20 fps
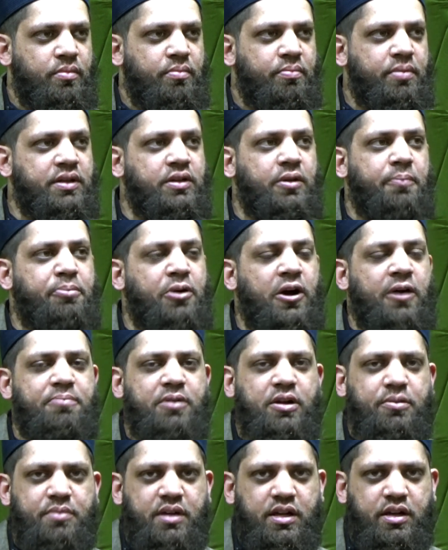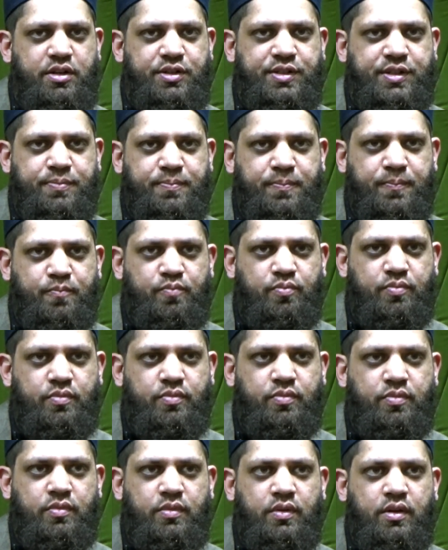But the problem is
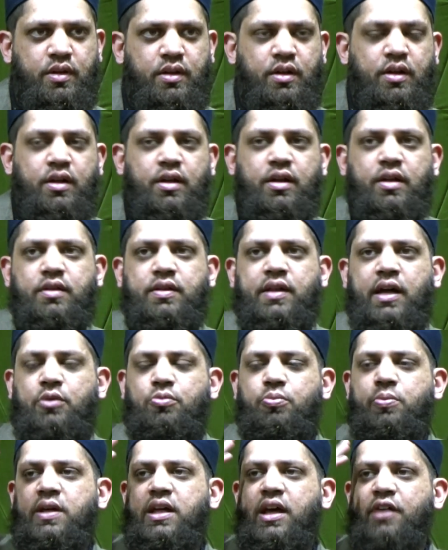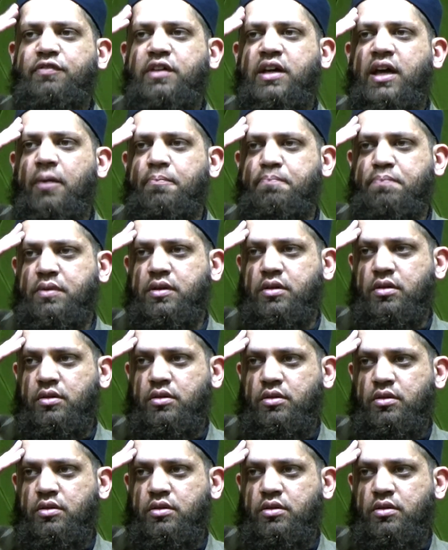that we have kept,